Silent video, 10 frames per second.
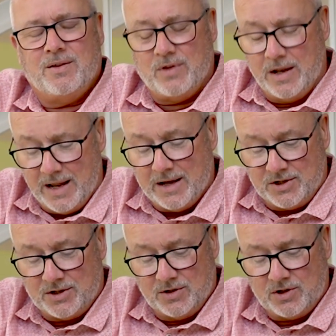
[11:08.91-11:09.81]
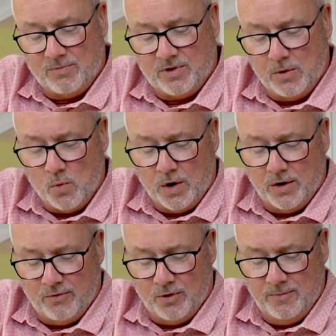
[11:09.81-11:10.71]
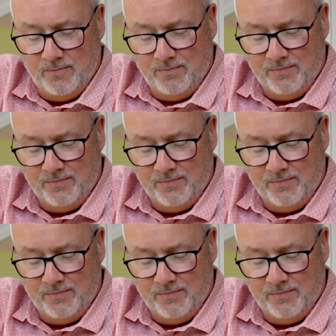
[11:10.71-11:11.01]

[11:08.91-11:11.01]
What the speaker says: then that's something wonderful.